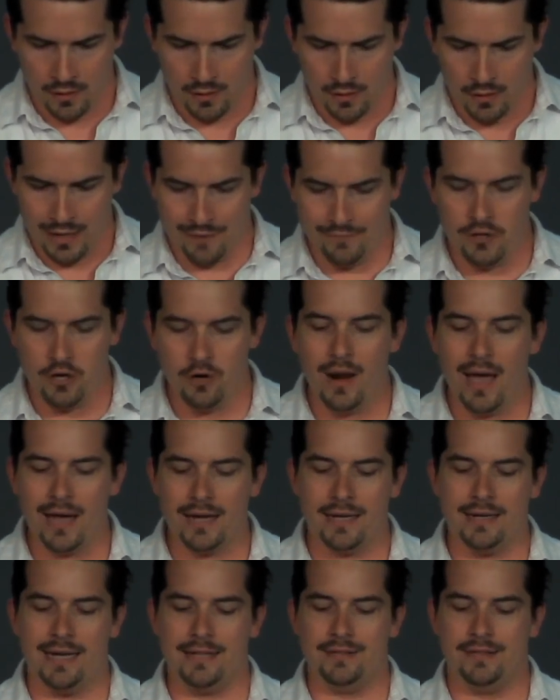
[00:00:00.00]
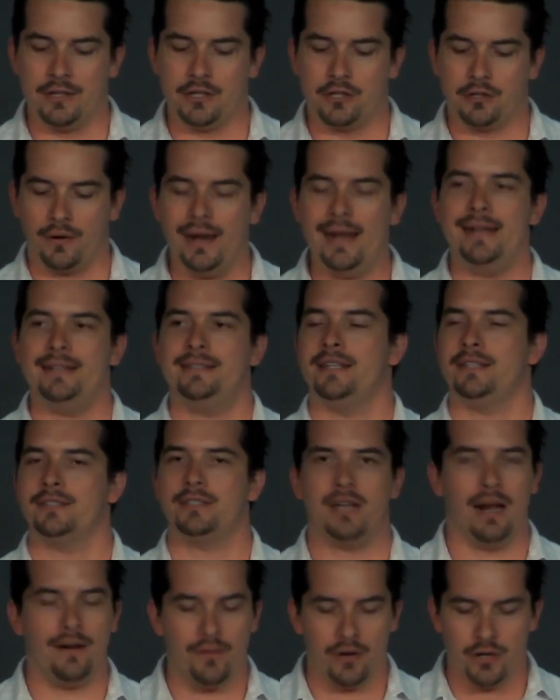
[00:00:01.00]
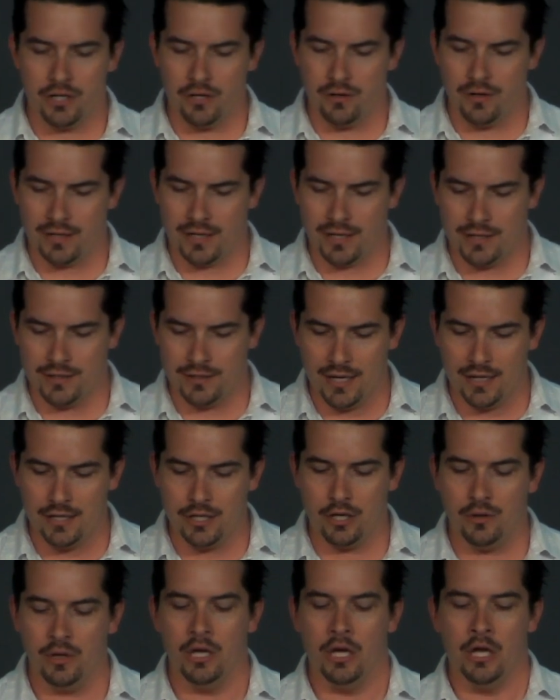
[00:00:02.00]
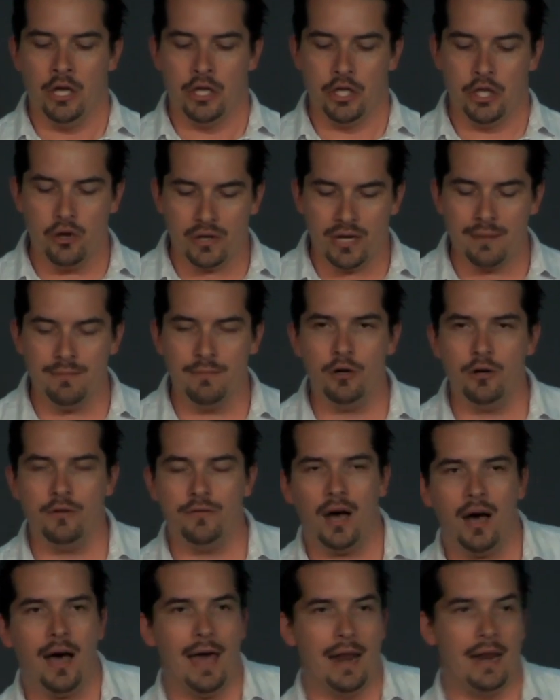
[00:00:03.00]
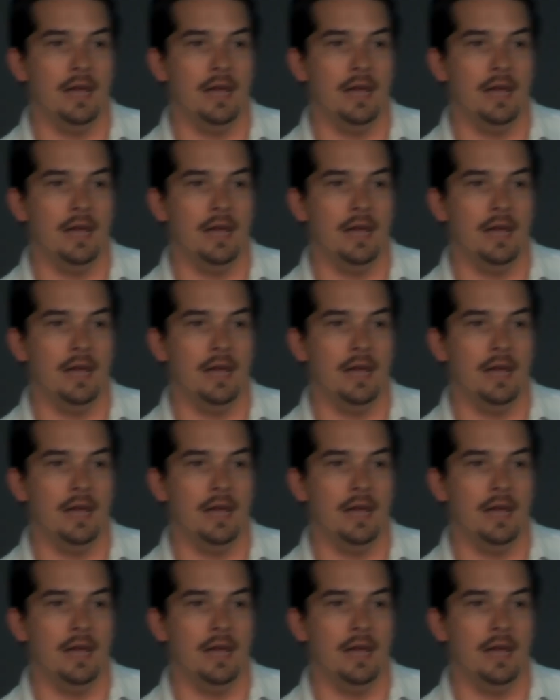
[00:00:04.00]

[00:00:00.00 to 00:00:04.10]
If you recognize that grace has covered you to continue, you can move on.